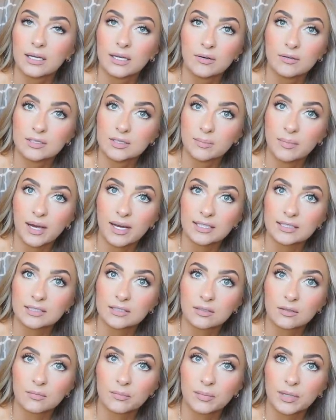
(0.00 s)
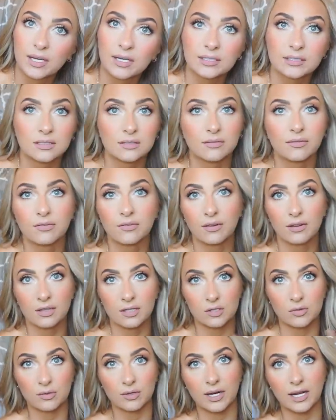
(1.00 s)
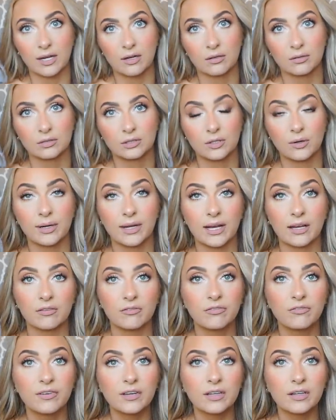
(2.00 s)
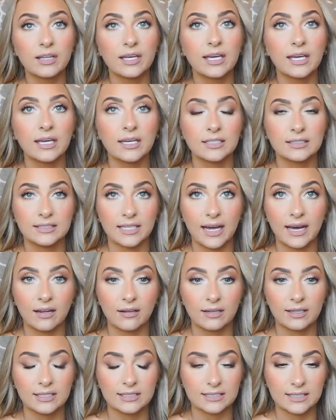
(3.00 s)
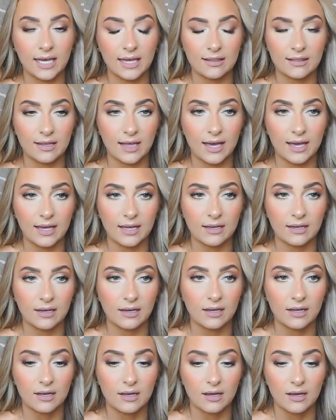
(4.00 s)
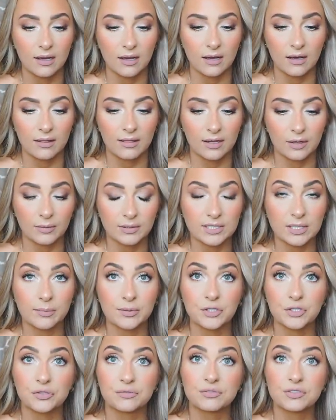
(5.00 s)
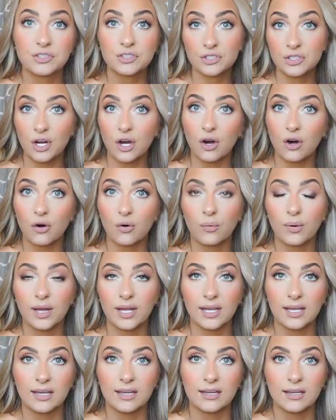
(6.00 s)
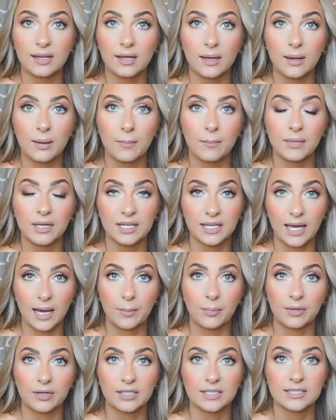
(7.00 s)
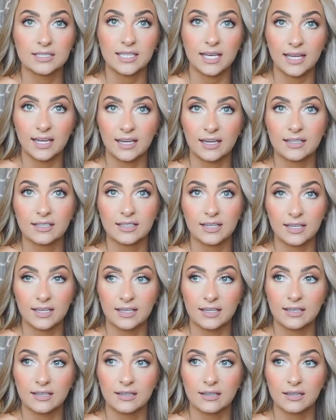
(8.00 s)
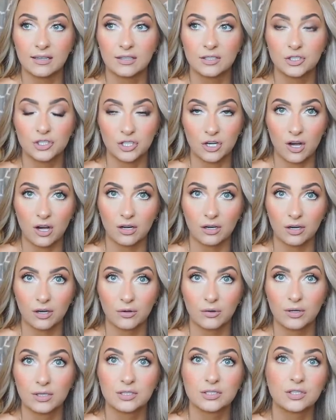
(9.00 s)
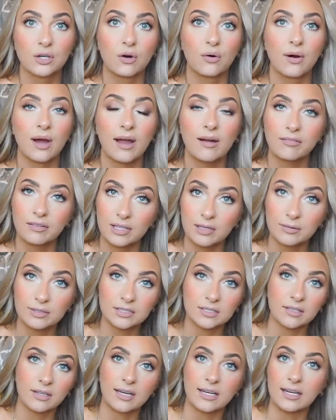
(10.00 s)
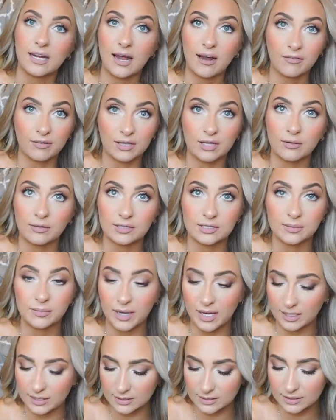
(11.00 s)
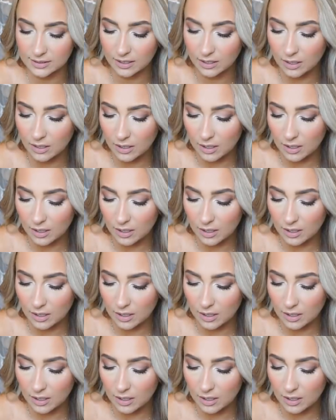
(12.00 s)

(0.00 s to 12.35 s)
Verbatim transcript: It was a mess because of the tornadoes going on in Philly, Dallas, and then there was a bunch of snow in Minneapolis and in Chicago. So everything was delayed, everything was a mess.